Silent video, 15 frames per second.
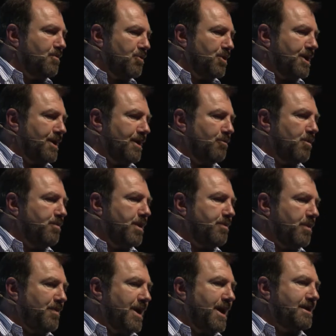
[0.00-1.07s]
Britain would be
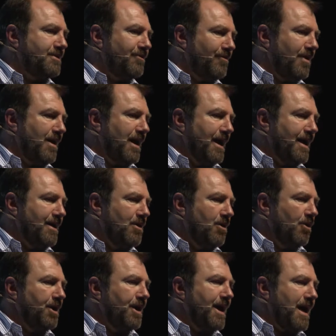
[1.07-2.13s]
prepared to fly
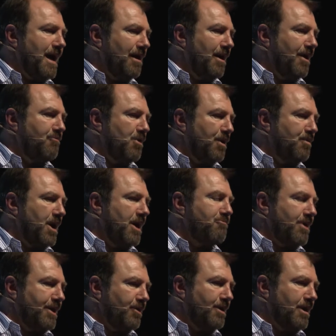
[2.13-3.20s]
on an airline run by a
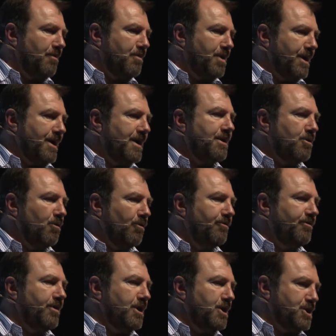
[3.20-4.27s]
record company called
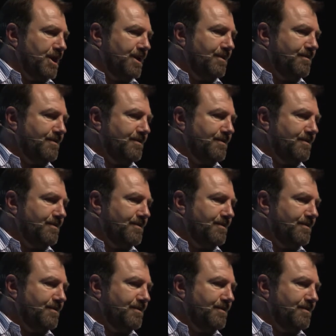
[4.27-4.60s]
Virgin.